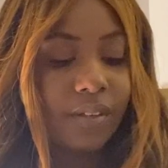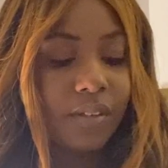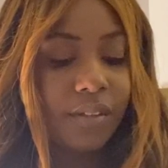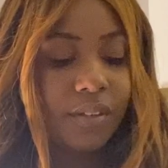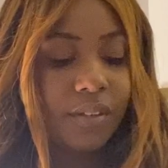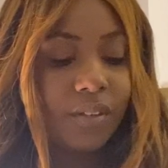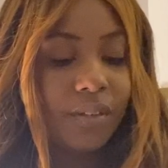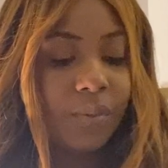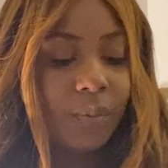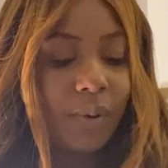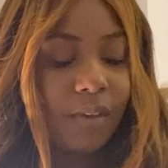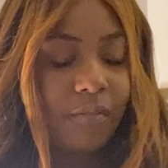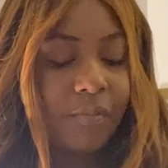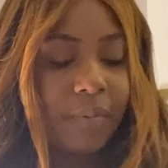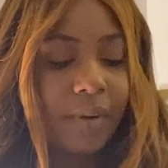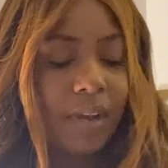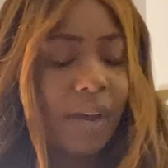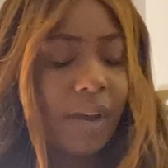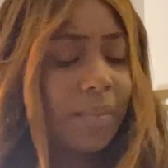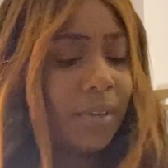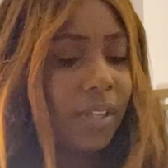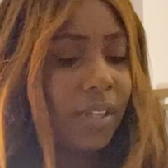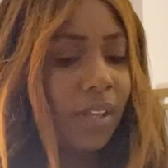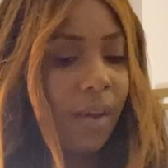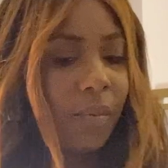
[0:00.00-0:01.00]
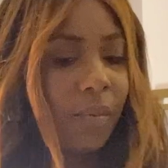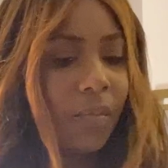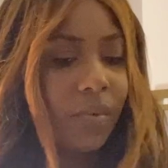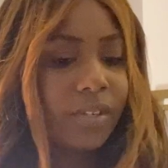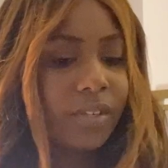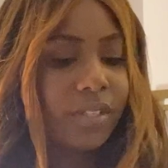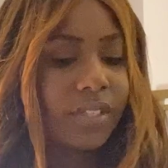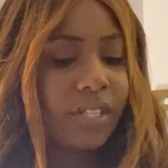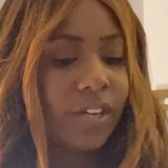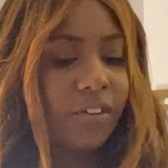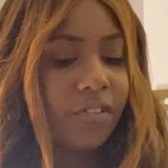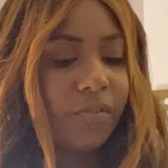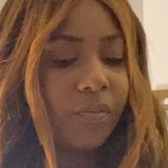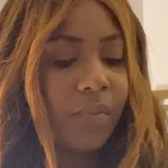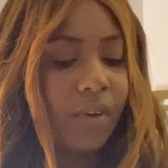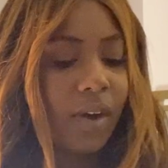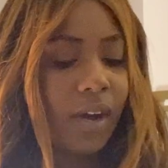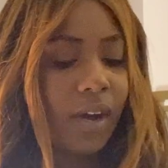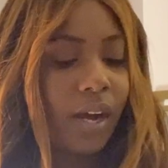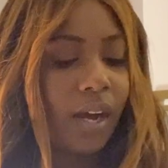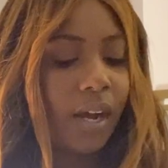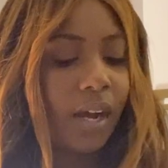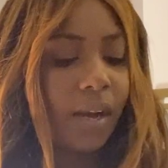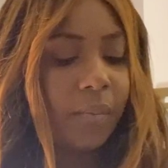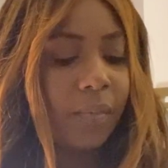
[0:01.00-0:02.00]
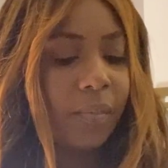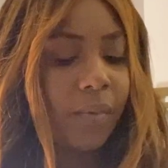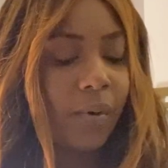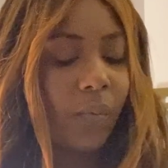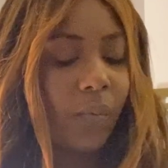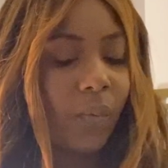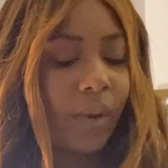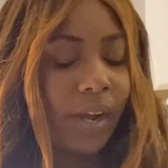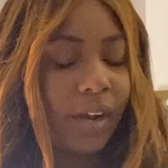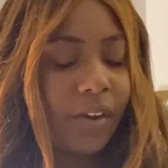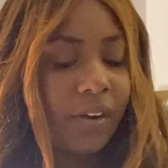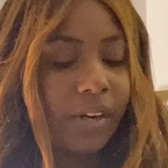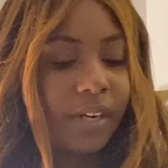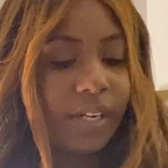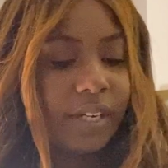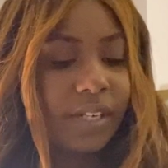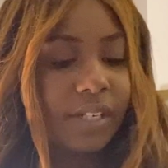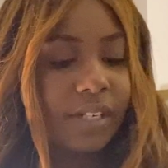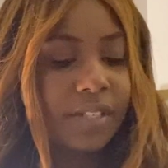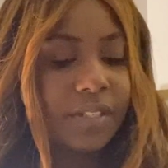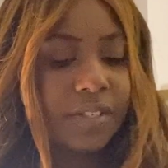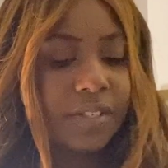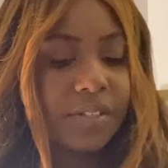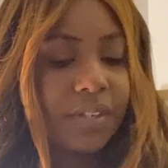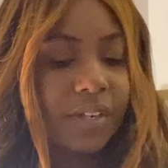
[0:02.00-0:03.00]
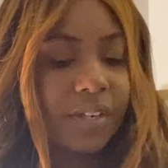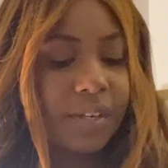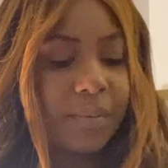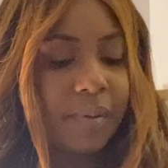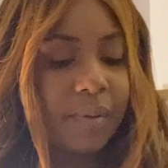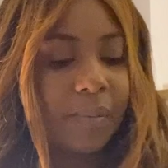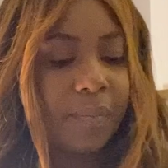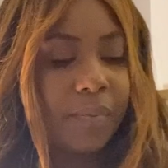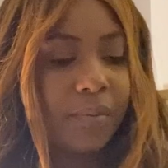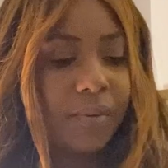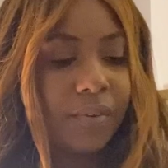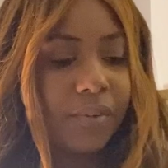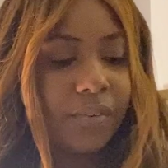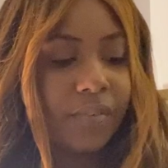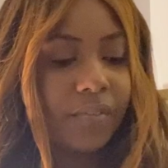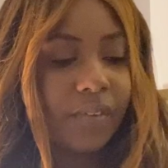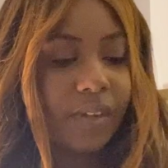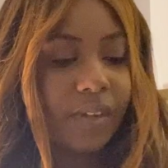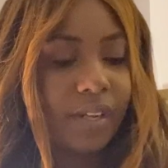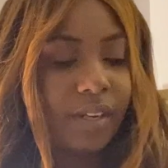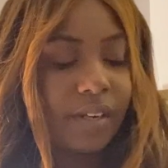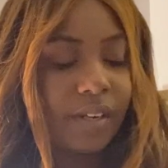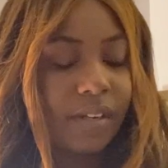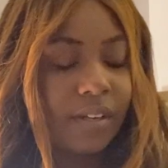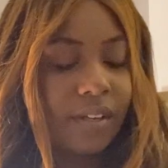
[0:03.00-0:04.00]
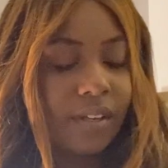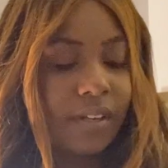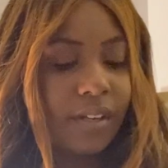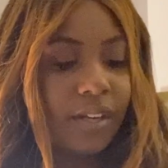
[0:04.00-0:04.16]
You have become a lot more self-aware, and it is going to be proven.